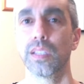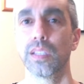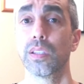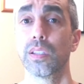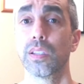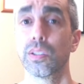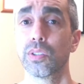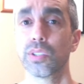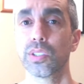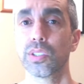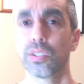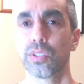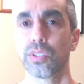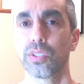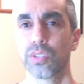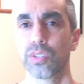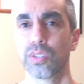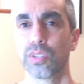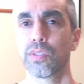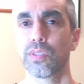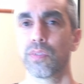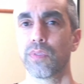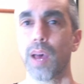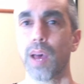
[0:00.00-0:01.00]
There's
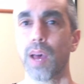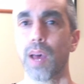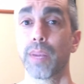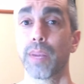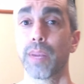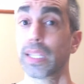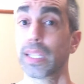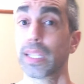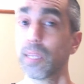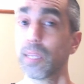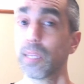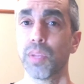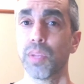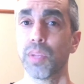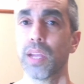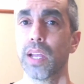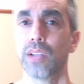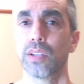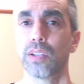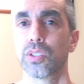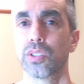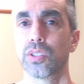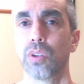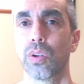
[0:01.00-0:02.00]
a vibe, and I think
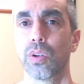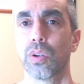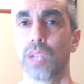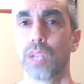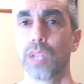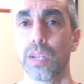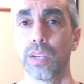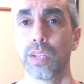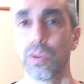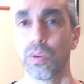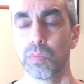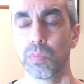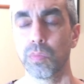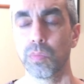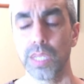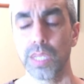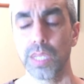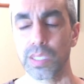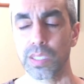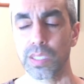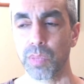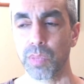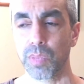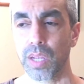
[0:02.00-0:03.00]
players. I know me
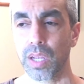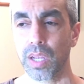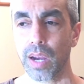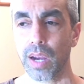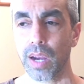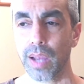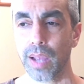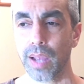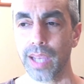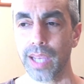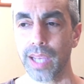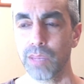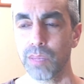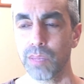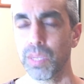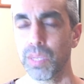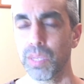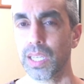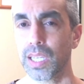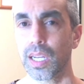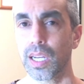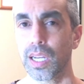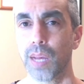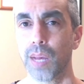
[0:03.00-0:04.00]
as a player, I can
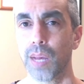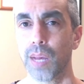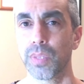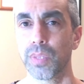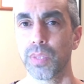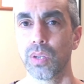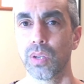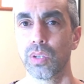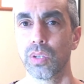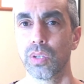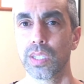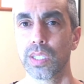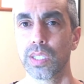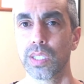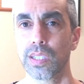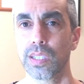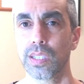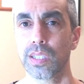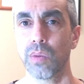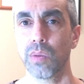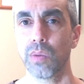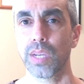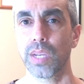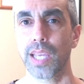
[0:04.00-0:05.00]
pick it up. You can
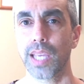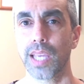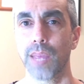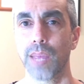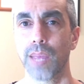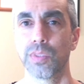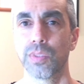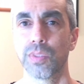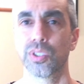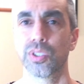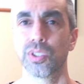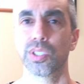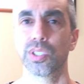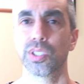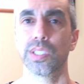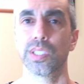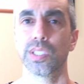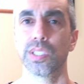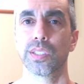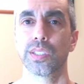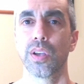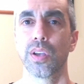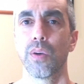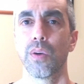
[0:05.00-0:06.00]
tell when a game is just
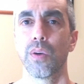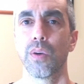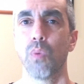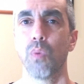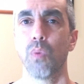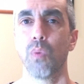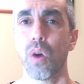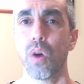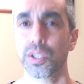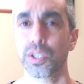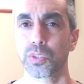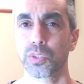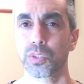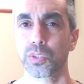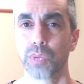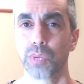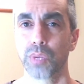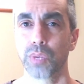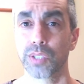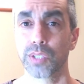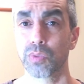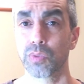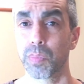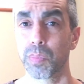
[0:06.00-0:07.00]
this wash,
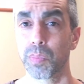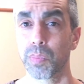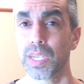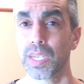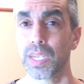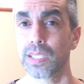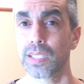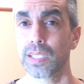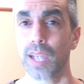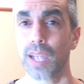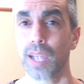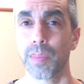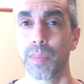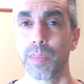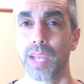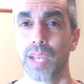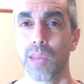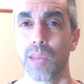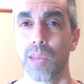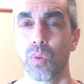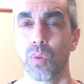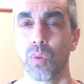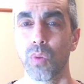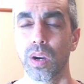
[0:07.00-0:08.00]
rinse, repeat type
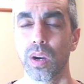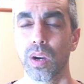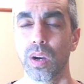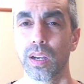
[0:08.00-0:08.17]
game where.